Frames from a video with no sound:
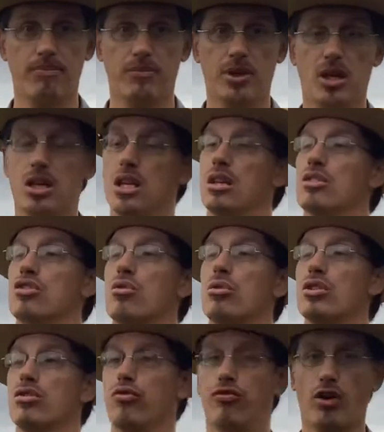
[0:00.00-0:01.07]
and he is going
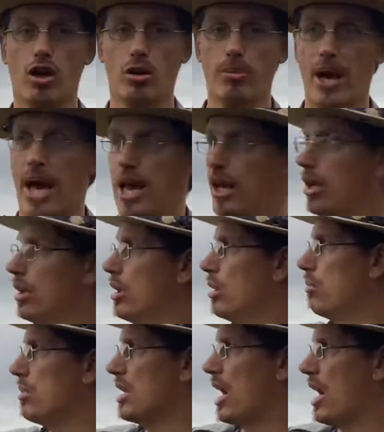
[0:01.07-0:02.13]
to fall back
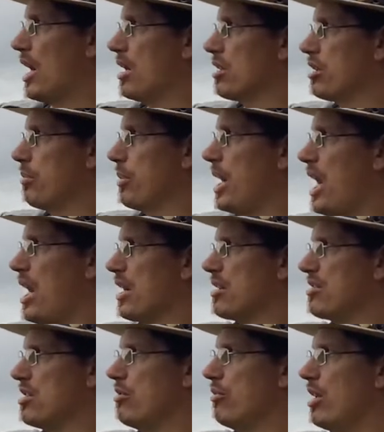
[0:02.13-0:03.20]
beyond the
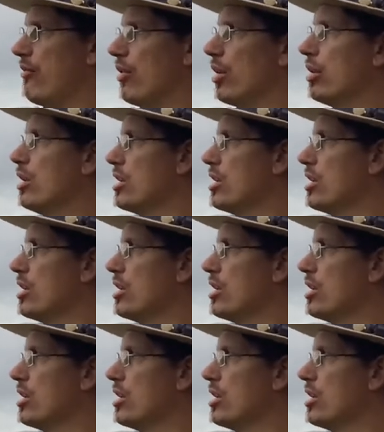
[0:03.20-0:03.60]
Monocacy River